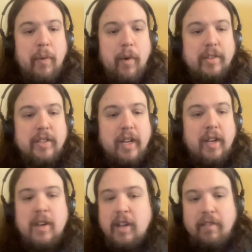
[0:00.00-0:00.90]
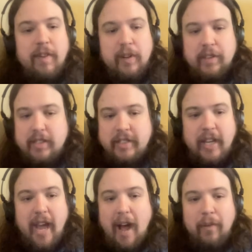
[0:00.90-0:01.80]
where it's like, figure this
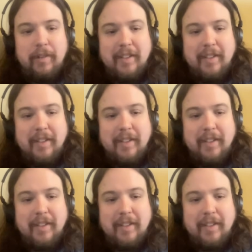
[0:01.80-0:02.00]
thing out.